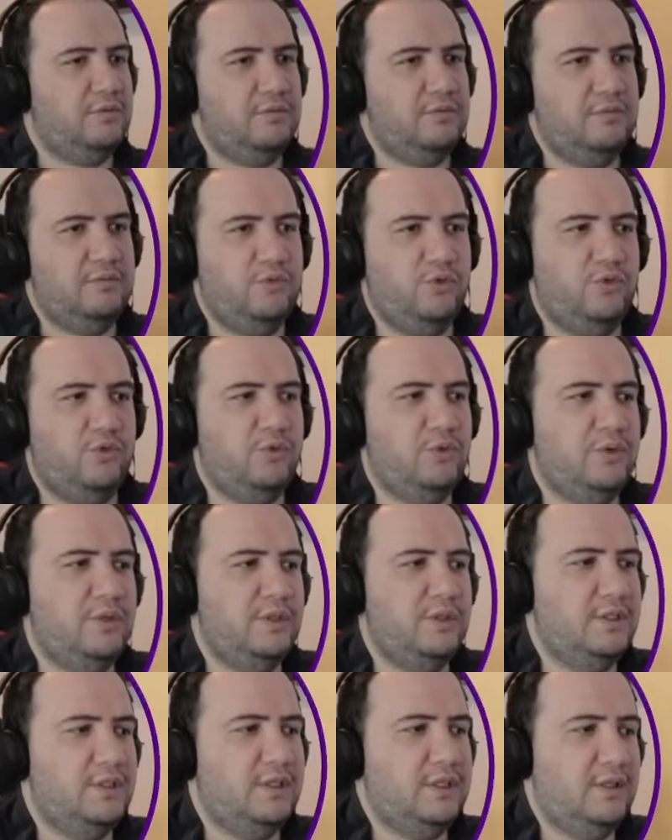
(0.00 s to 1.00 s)

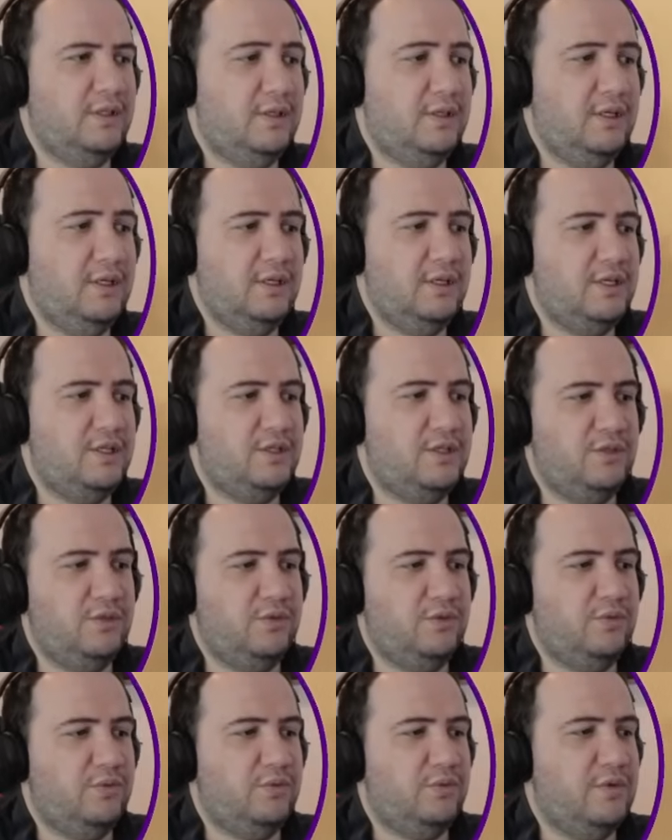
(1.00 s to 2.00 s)
ruins, I think.
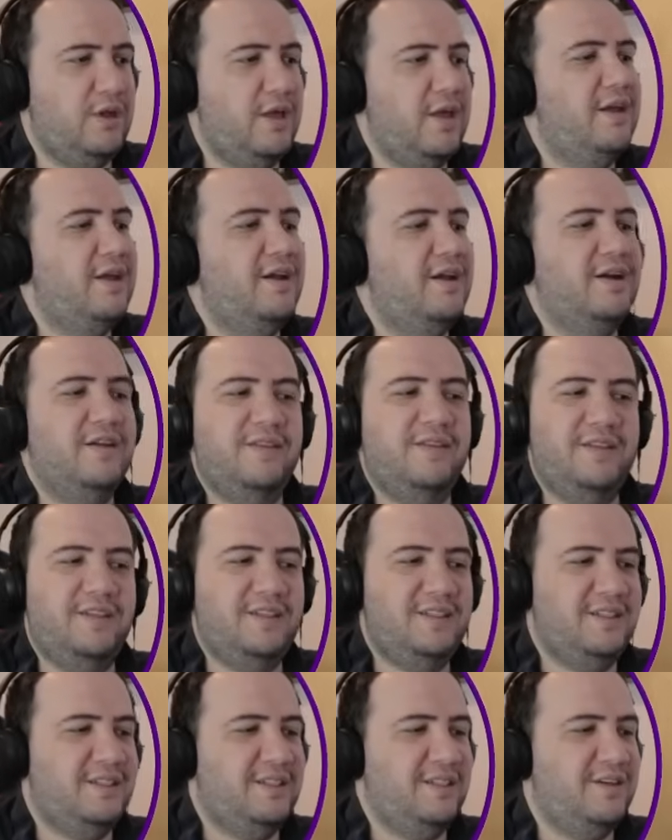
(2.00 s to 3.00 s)
This
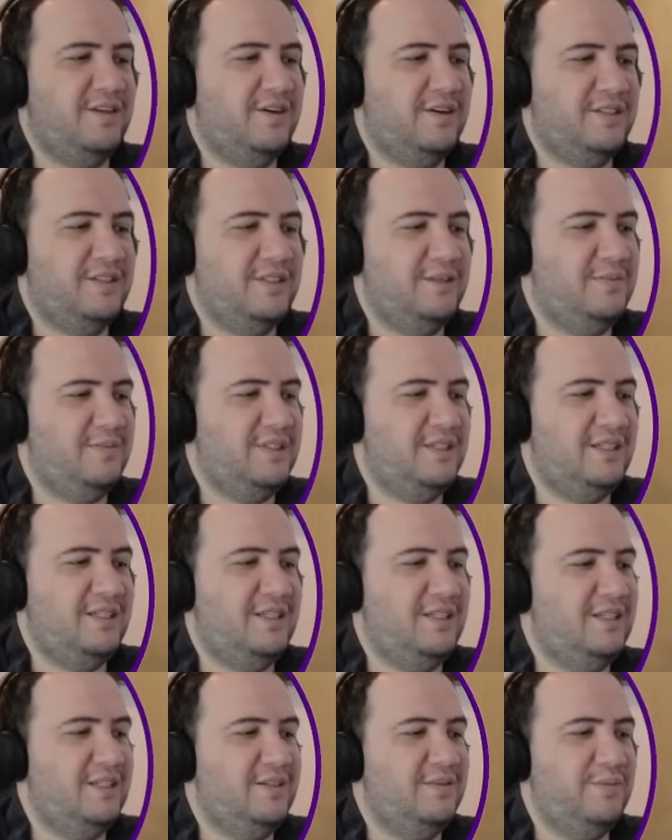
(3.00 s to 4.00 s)
is an awesome
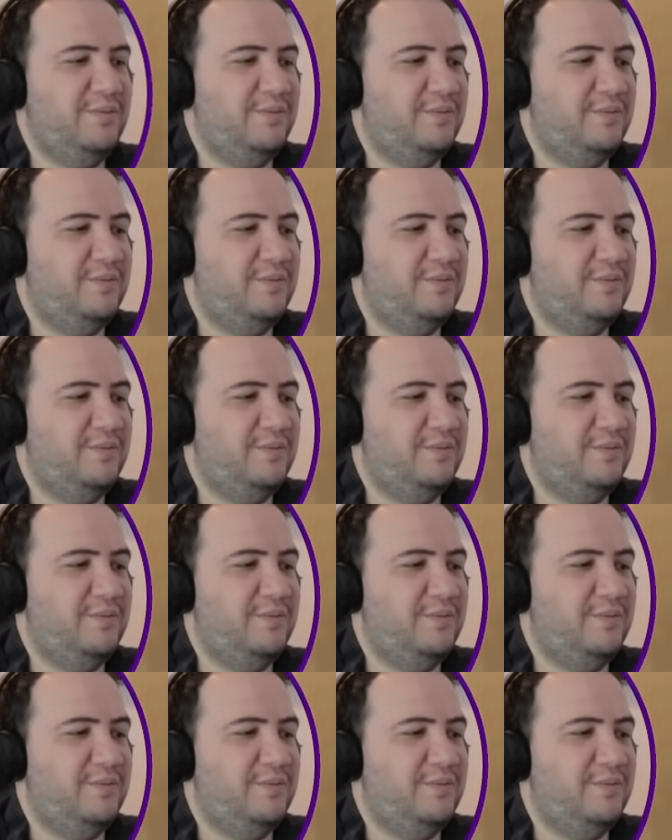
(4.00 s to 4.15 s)
scene.